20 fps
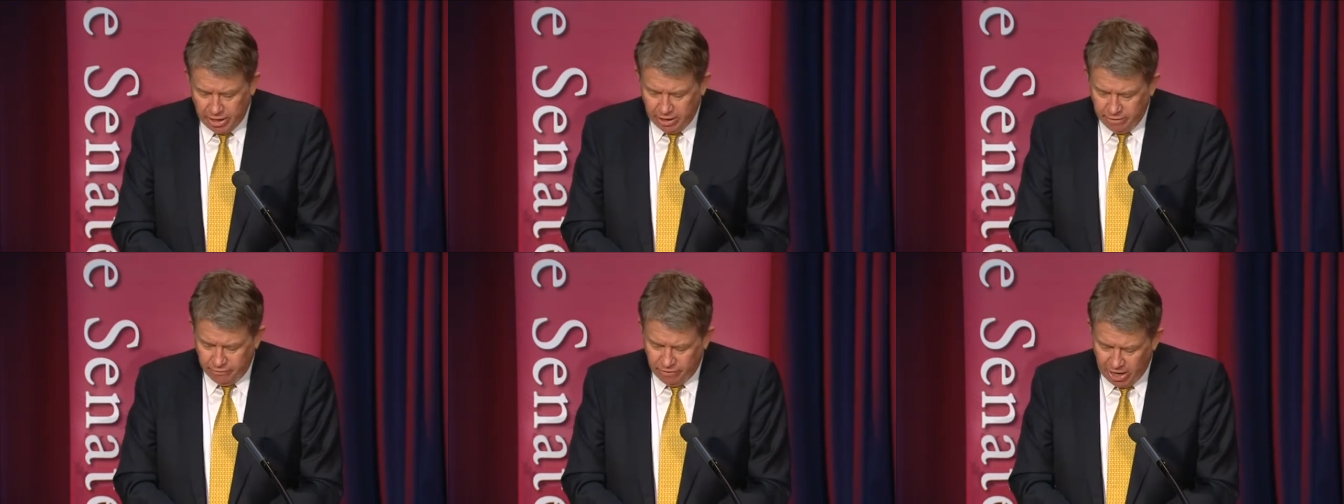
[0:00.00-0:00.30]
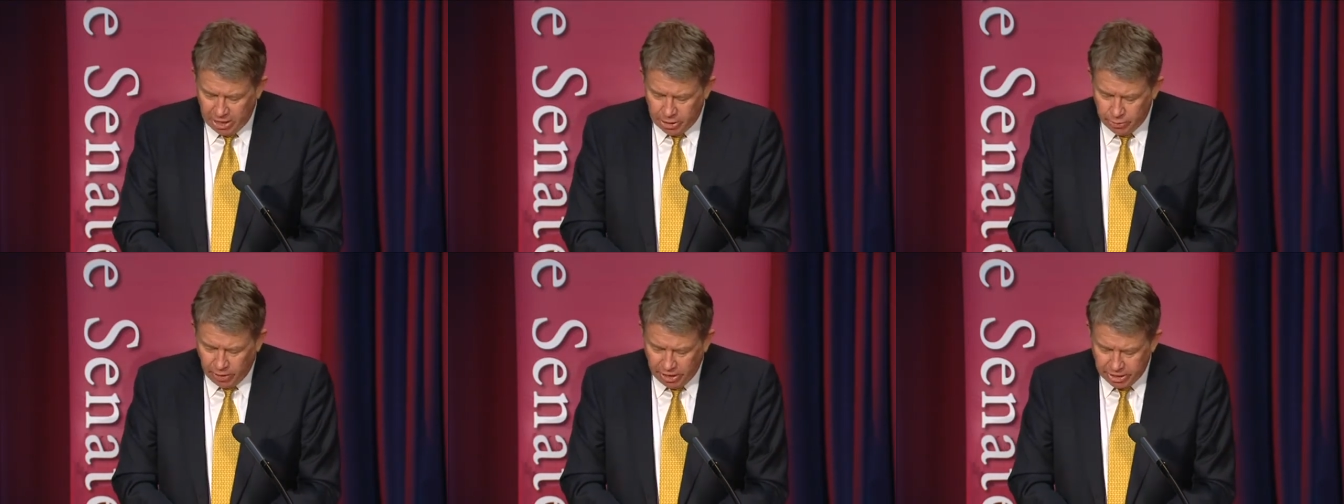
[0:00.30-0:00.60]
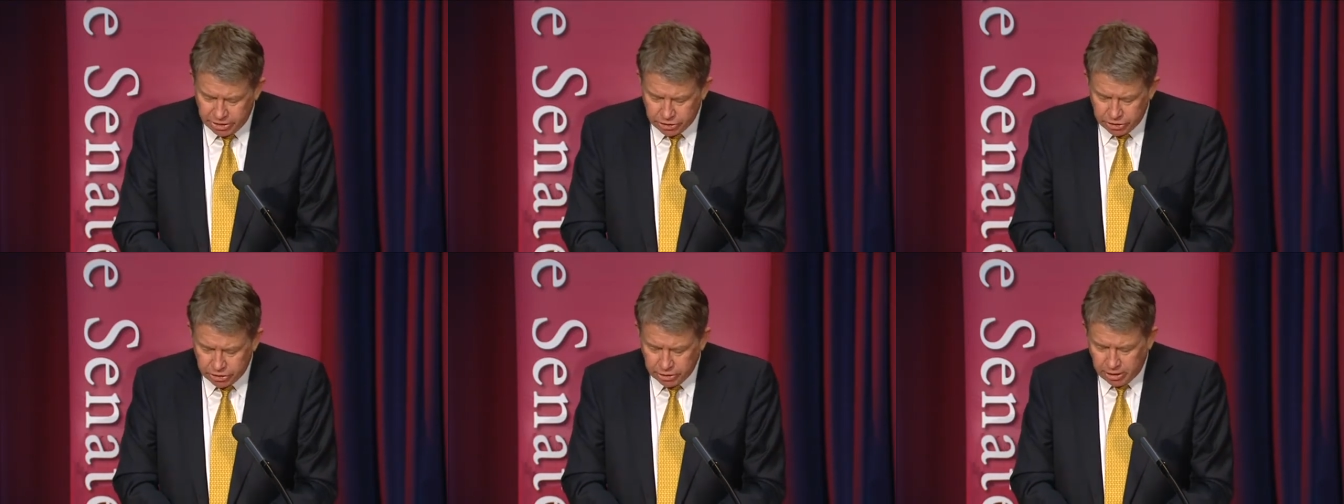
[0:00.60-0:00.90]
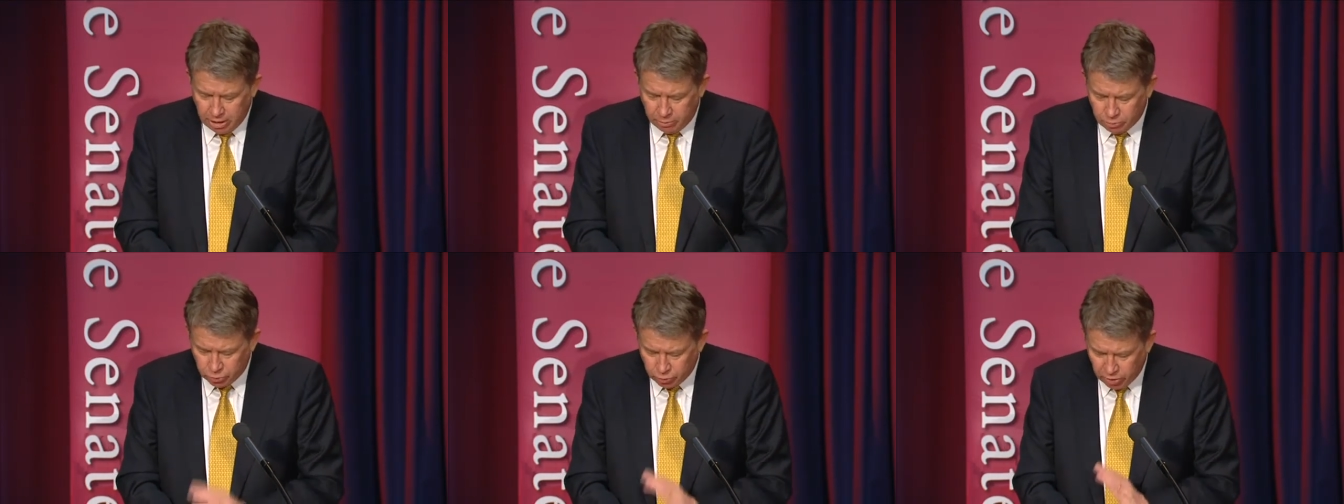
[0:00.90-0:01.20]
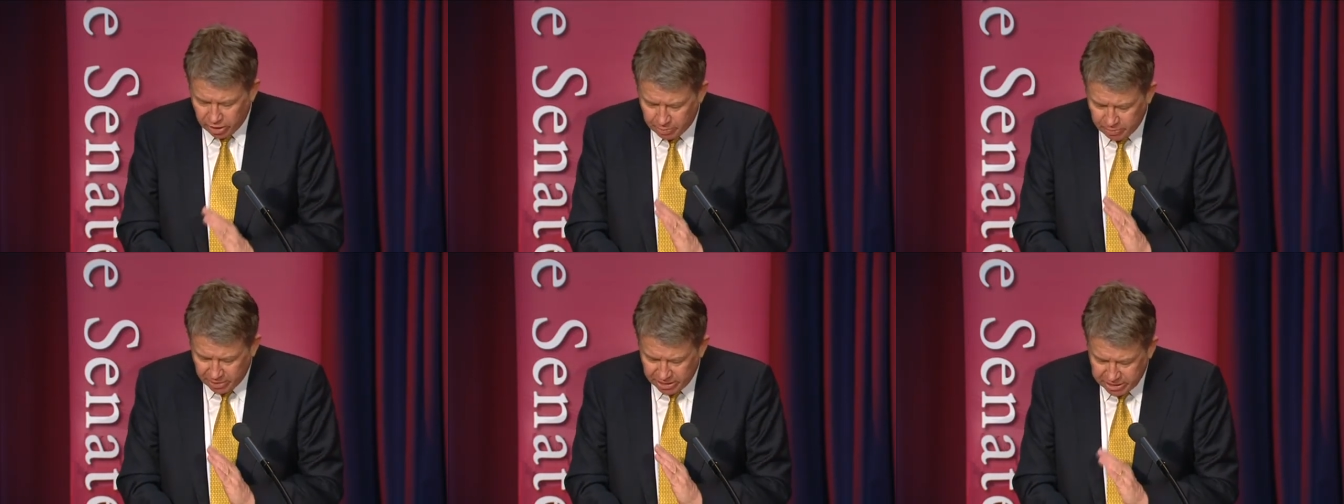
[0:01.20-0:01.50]
evaluation. That was
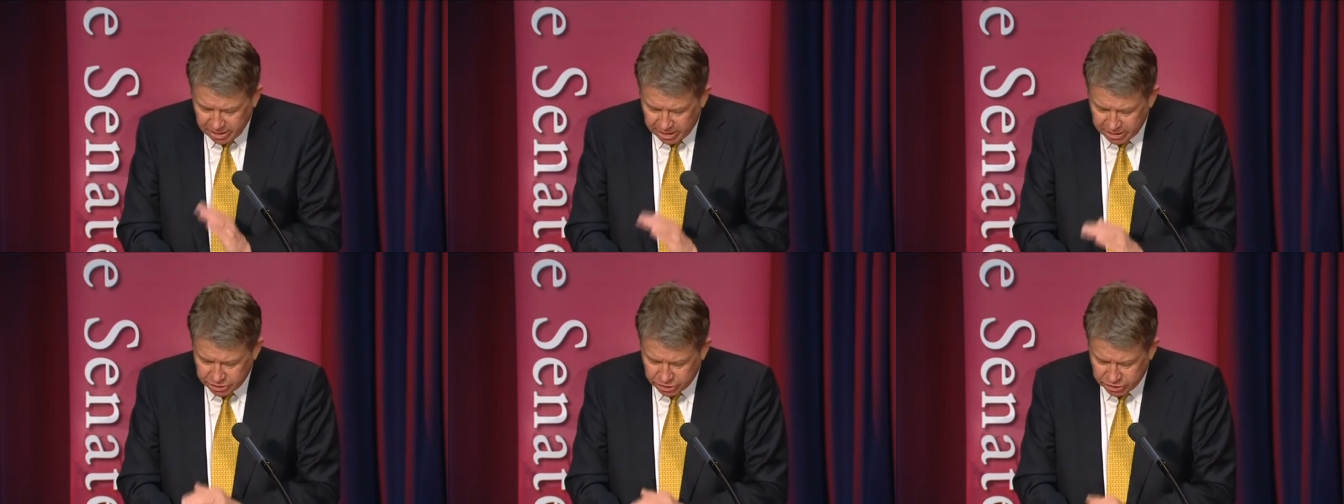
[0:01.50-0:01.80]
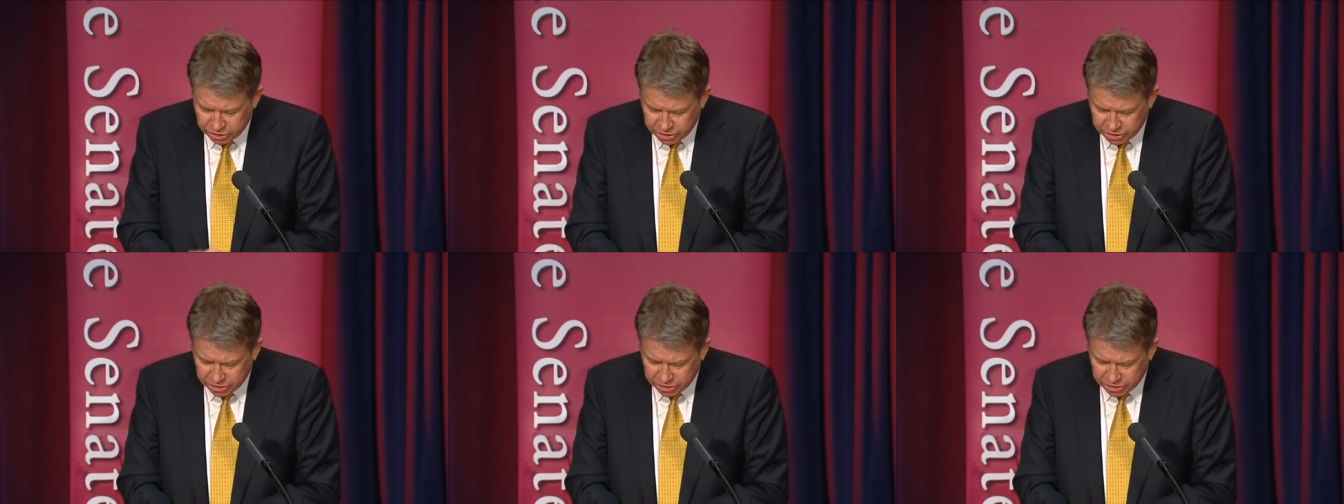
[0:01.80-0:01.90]
recommendation